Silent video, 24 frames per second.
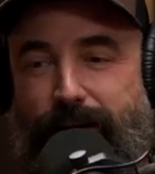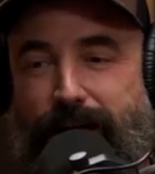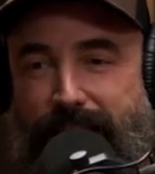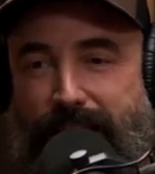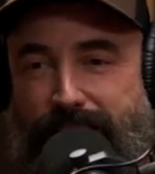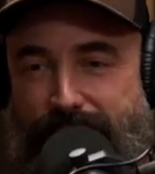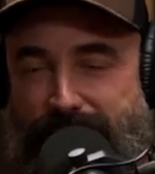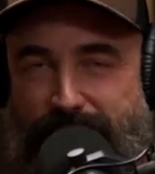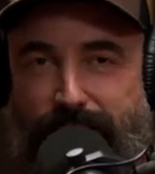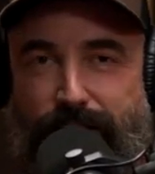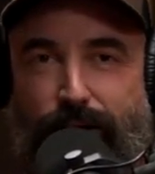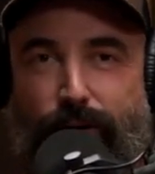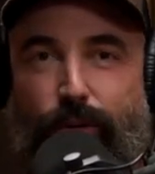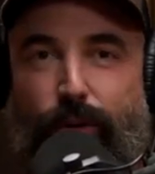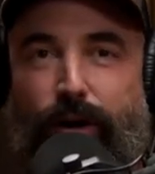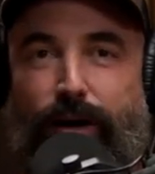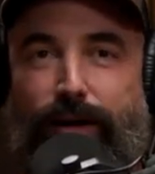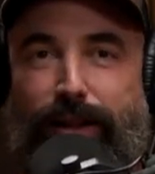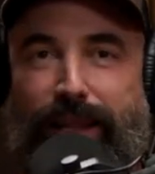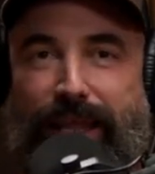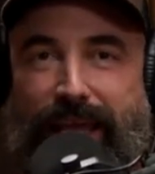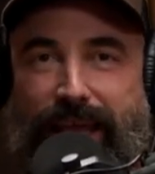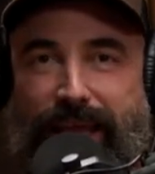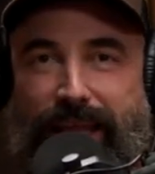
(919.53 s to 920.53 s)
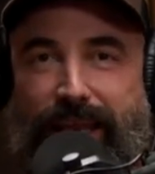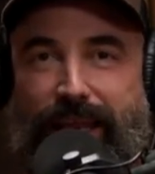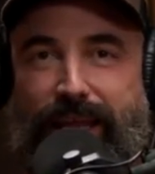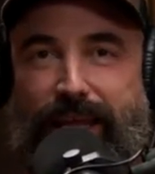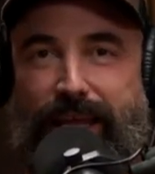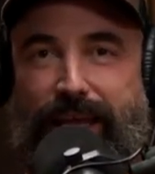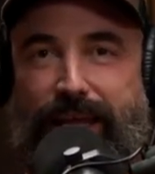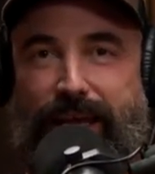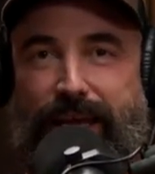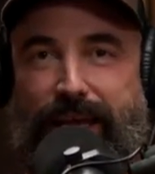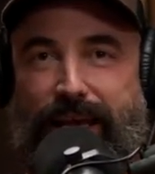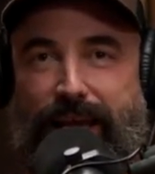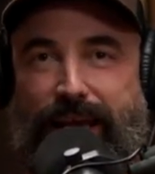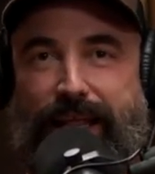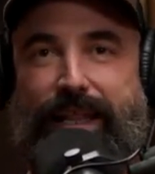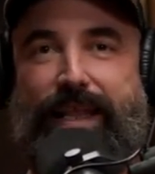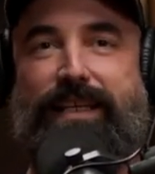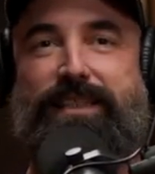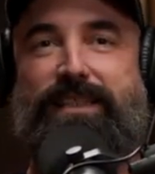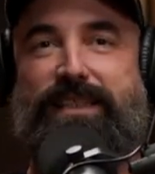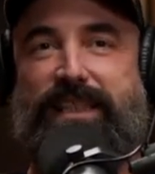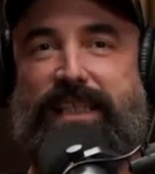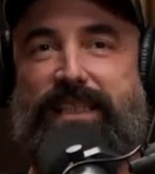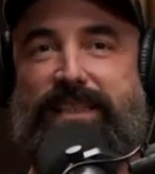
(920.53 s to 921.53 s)
and they go all in and they
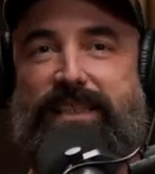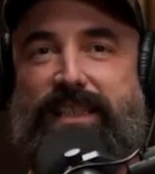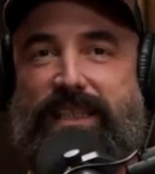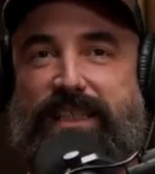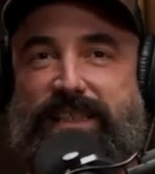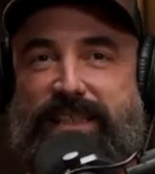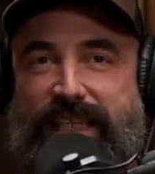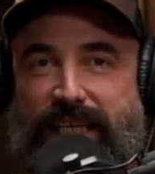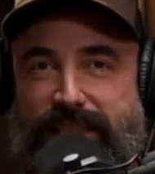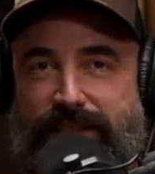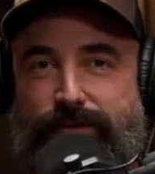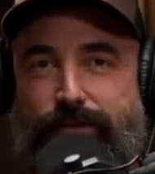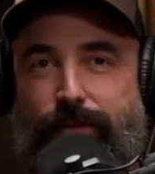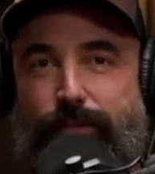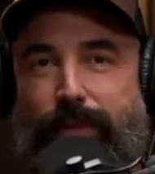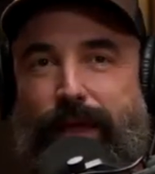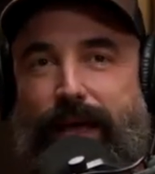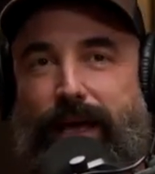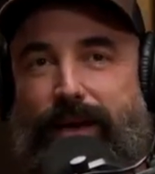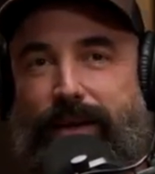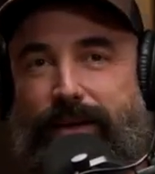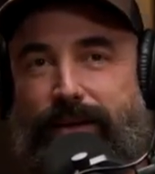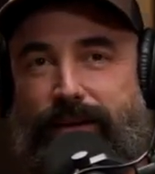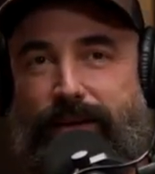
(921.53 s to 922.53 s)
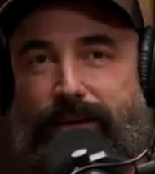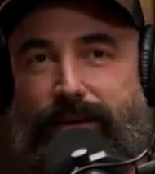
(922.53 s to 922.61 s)
see success from that,